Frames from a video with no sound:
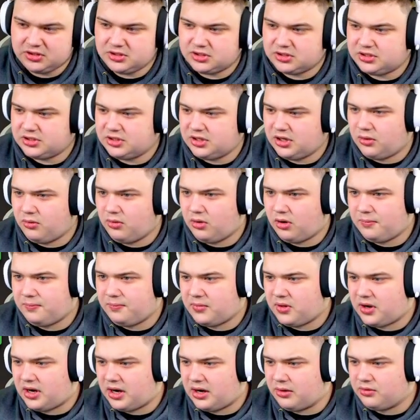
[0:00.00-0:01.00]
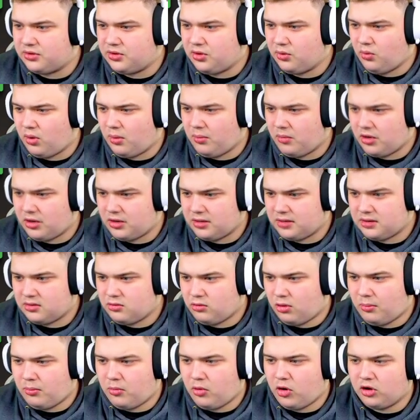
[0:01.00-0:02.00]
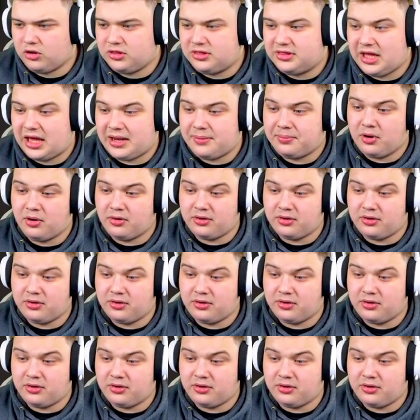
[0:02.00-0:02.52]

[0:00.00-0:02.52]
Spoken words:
You know what? All right, we do one more. One more dead bonus,